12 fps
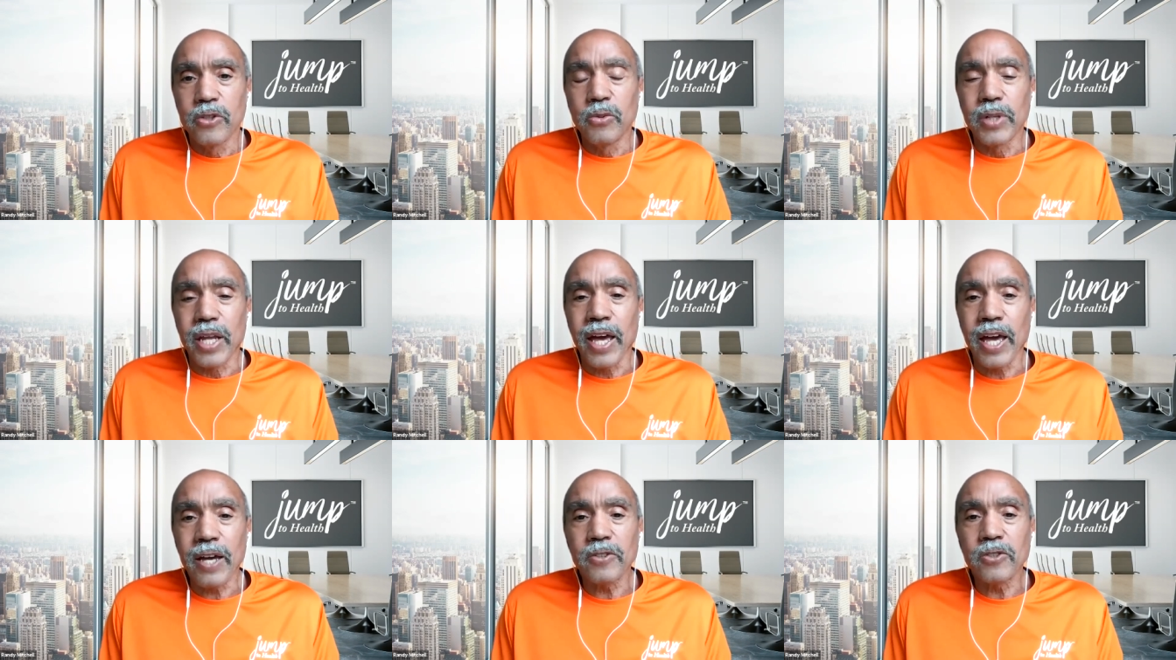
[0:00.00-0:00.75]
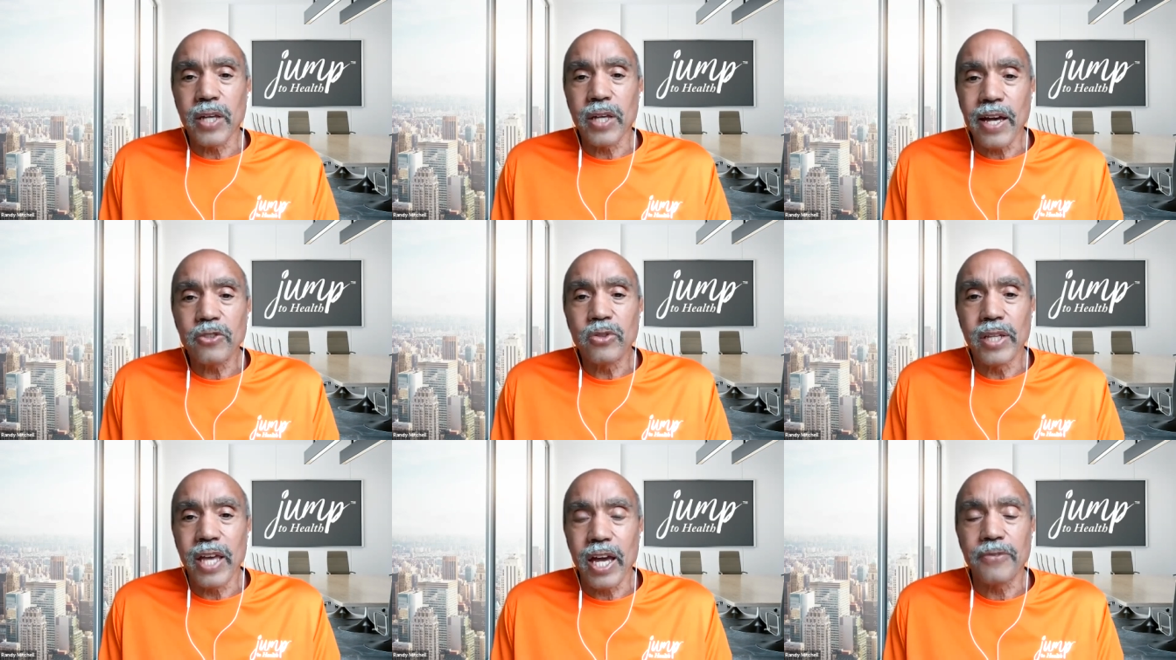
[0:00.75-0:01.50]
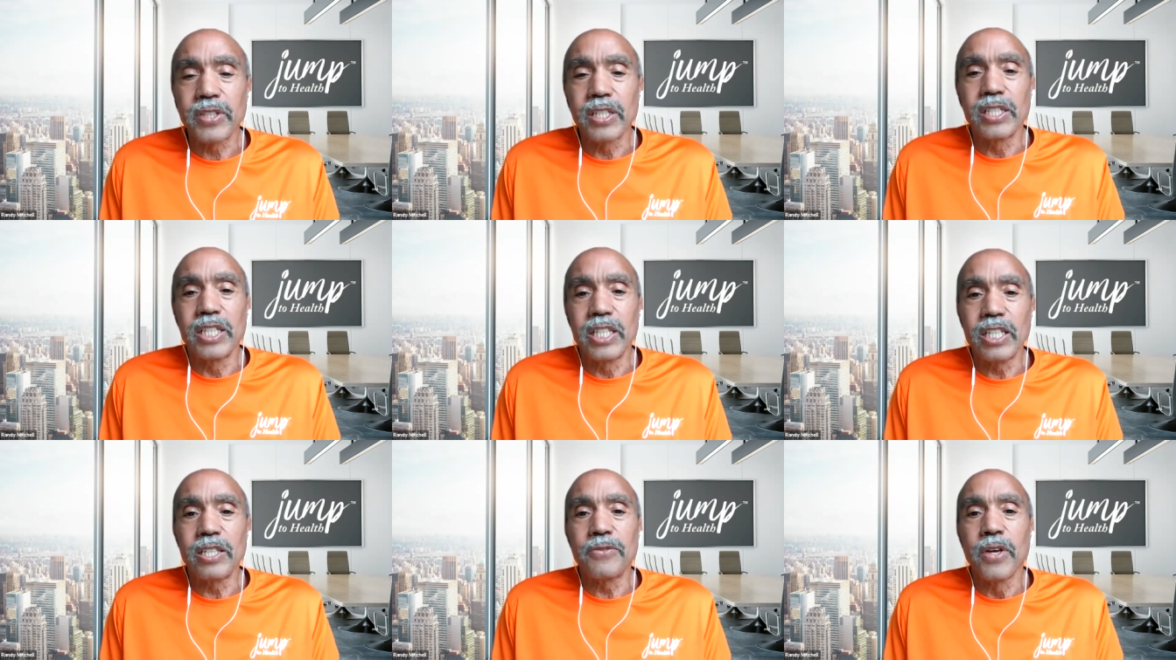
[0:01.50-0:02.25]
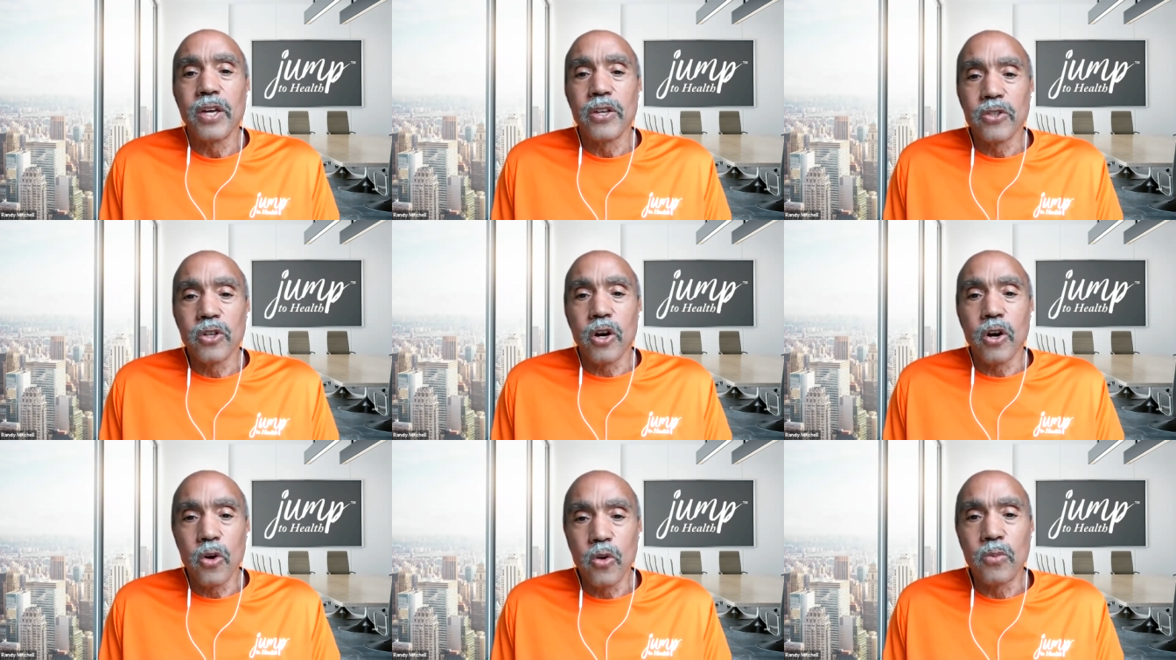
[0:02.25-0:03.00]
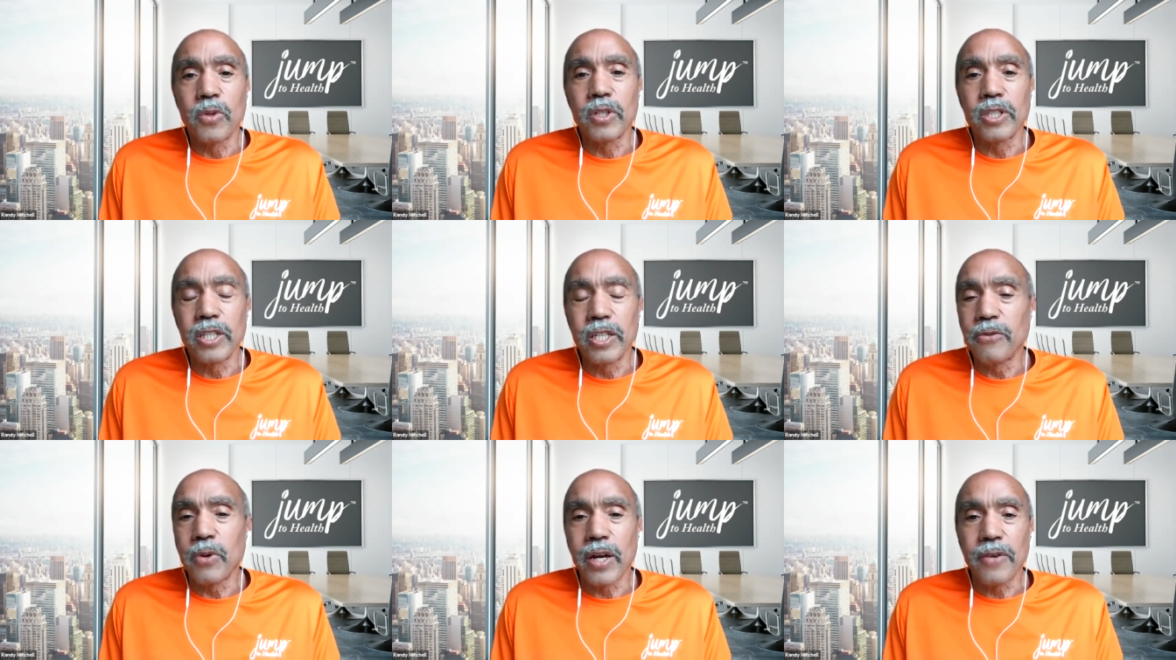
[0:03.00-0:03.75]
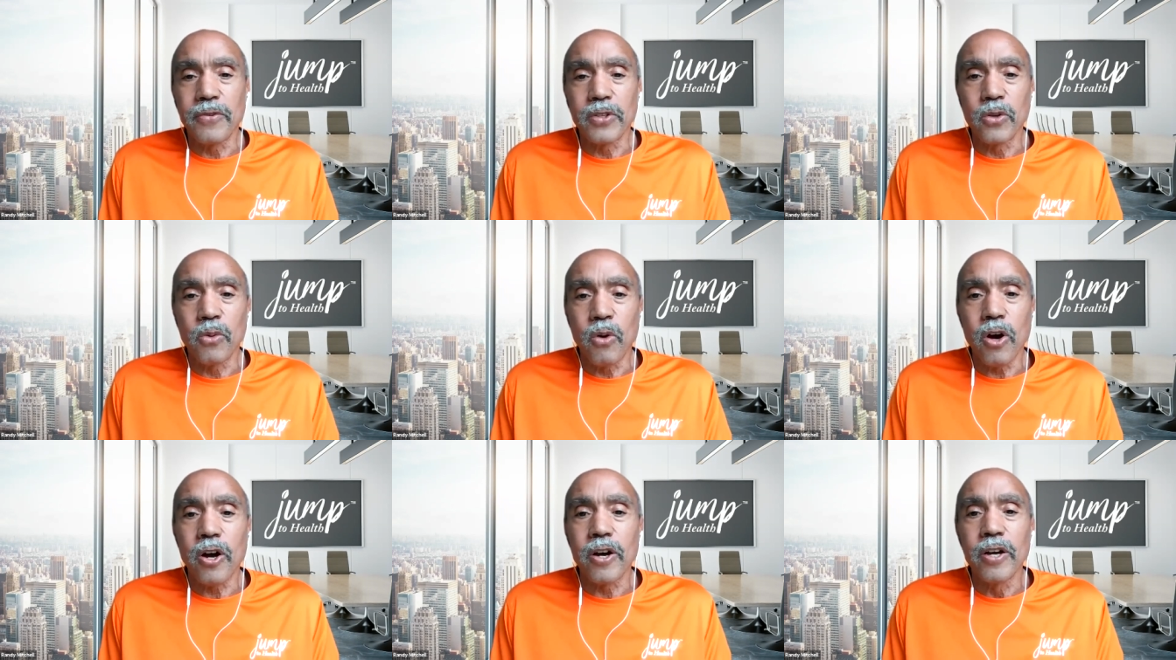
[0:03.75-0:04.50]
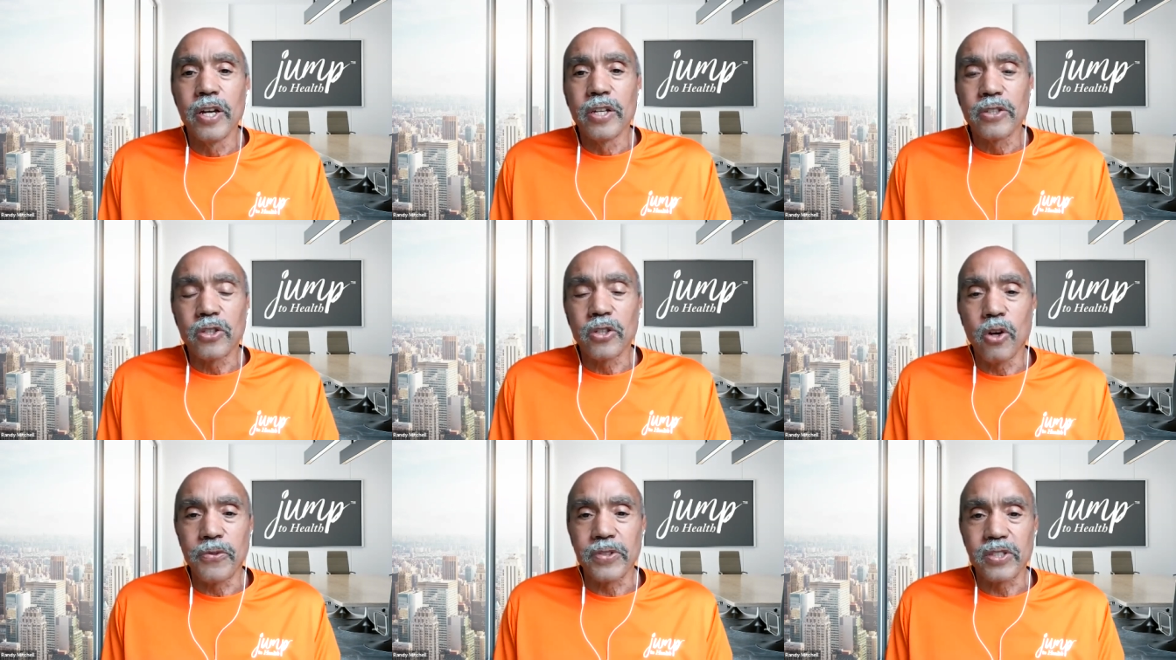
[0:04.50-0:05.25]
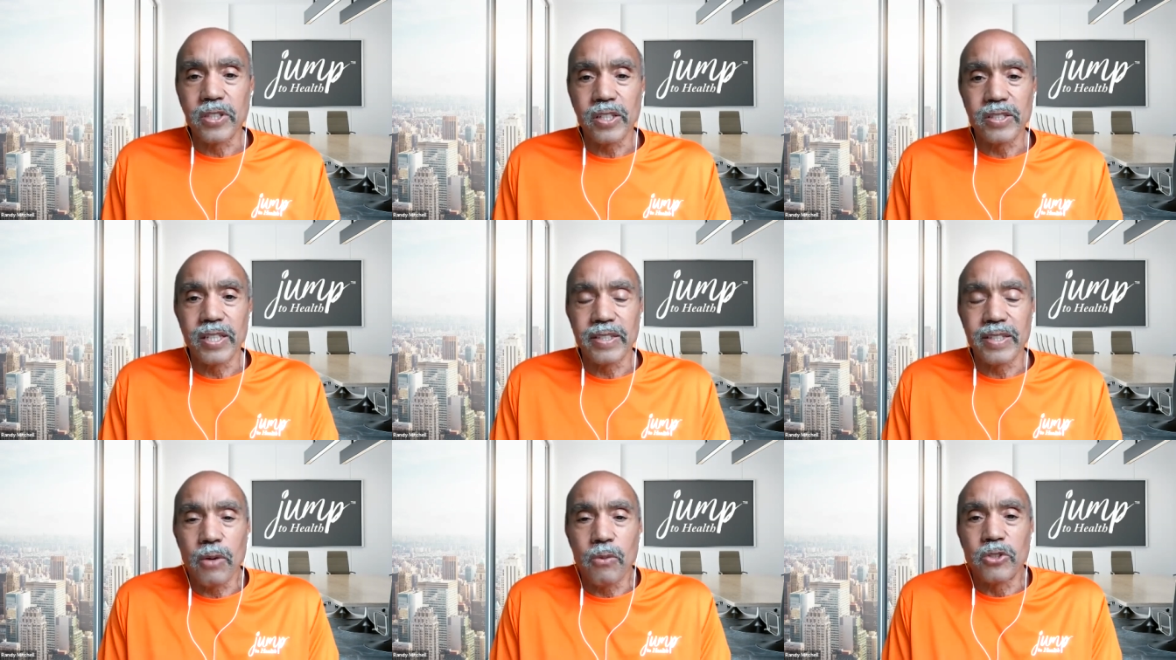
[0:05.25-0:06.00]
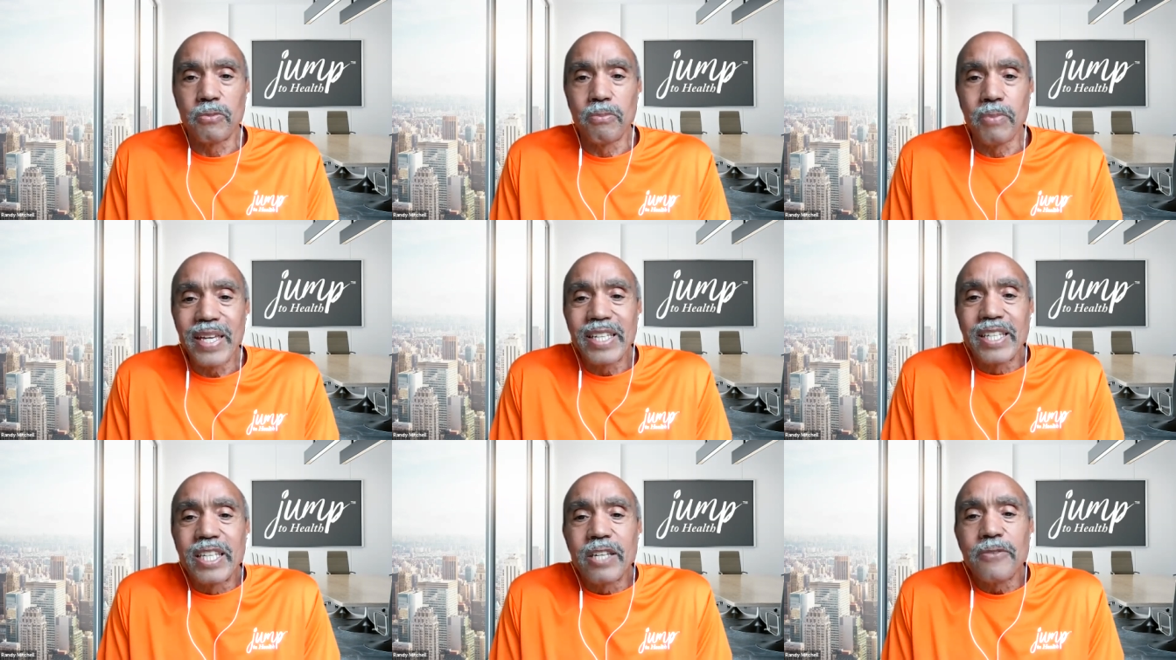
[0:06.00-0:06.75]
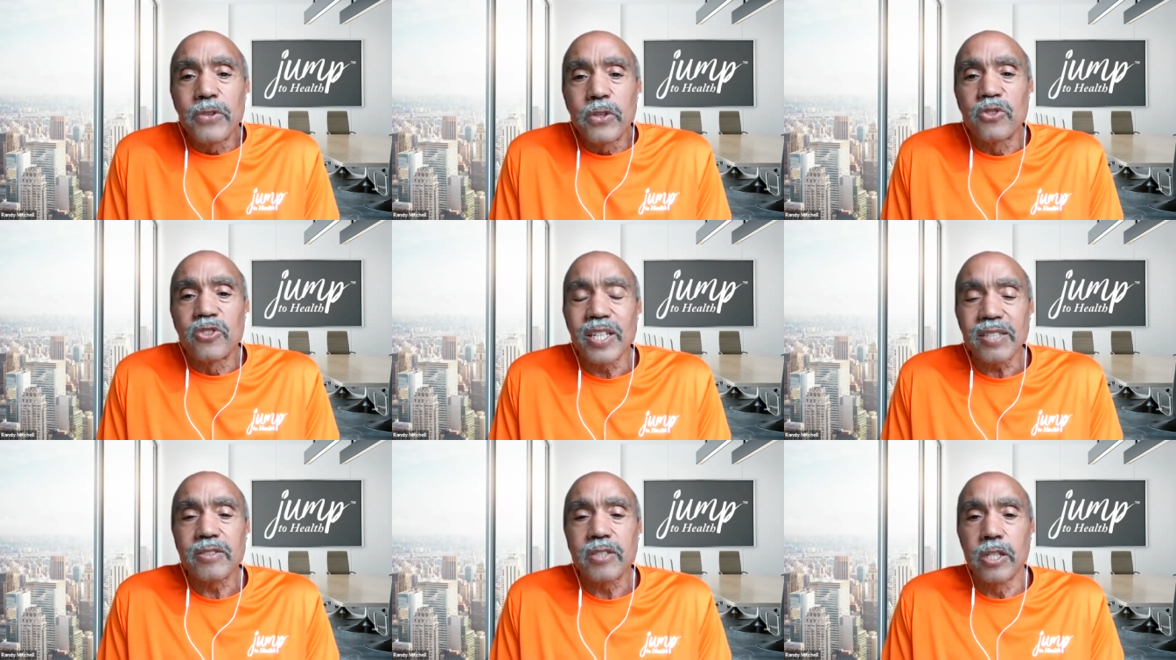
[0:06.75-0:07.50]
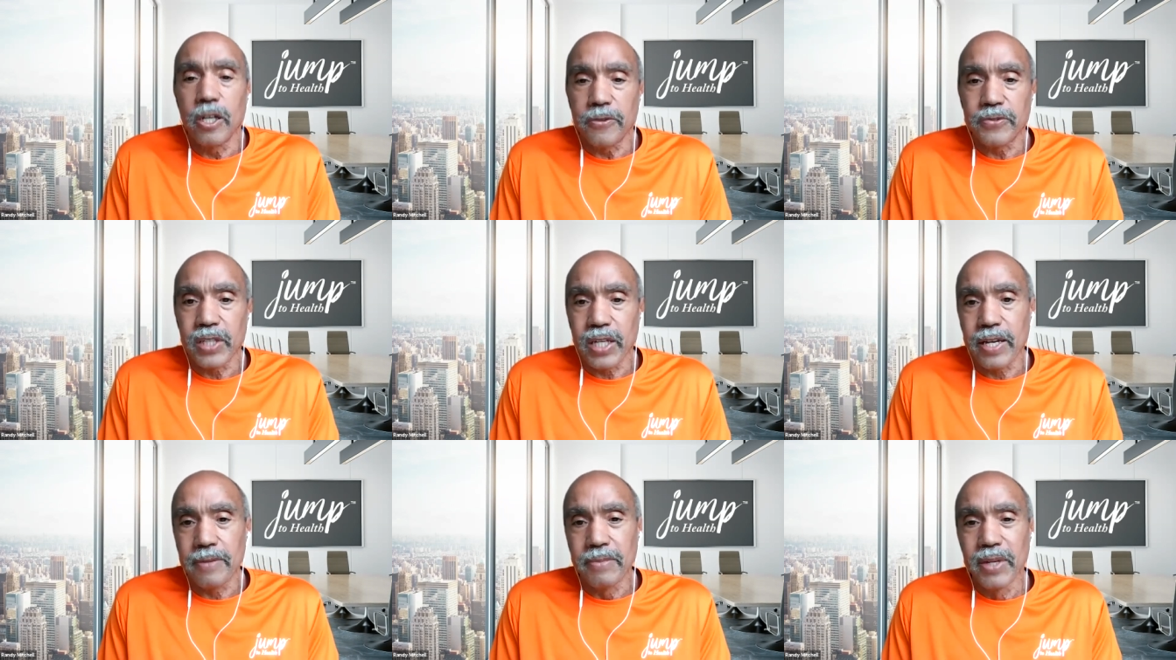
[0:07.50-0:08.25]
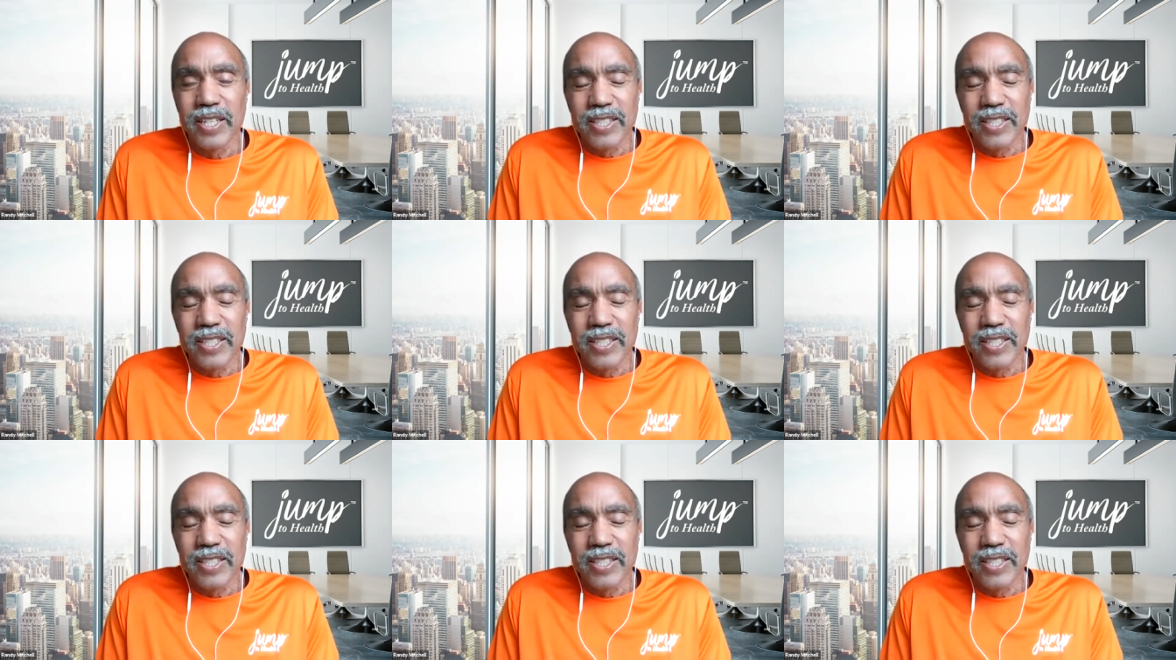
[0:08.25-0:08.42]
you would have, actually have to leave your home or leave wherever you are to go facilitate that, which may give you just enough time,